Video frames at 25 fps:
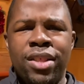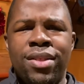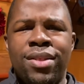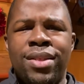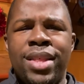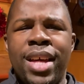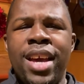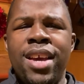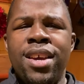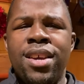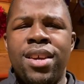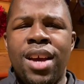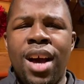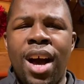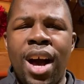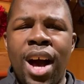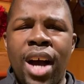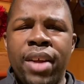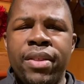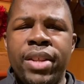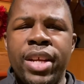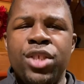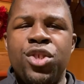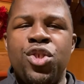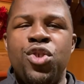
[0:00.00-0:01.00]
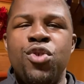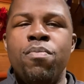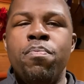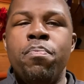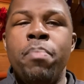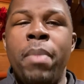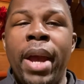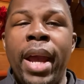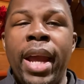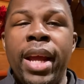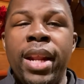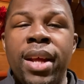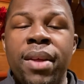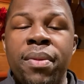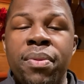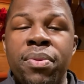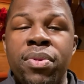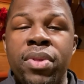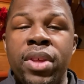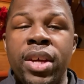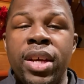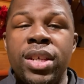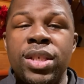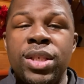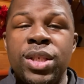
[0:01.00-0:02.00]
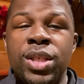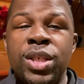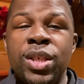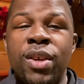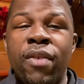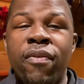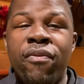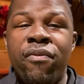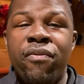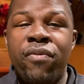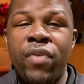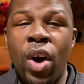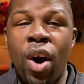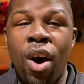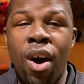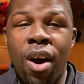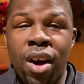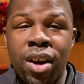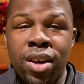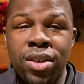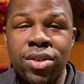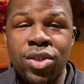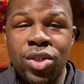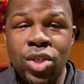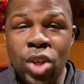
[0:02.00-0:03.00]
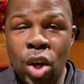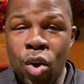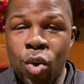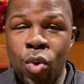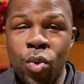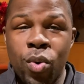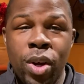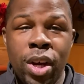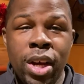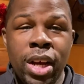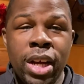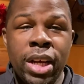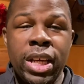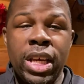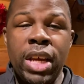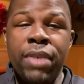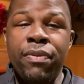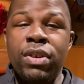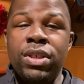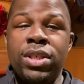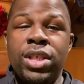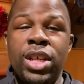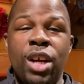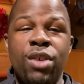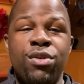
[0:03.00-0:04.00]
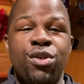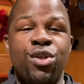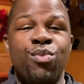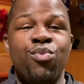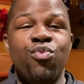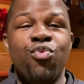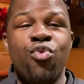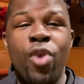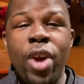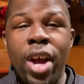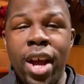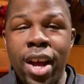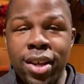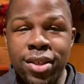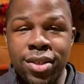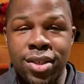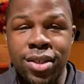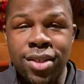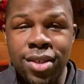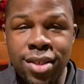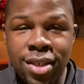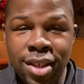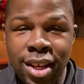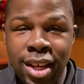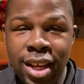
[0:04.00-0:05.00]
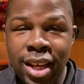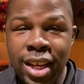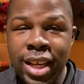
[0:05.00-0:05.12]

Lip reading: Thank God that you made it this far. So give yourself some rest.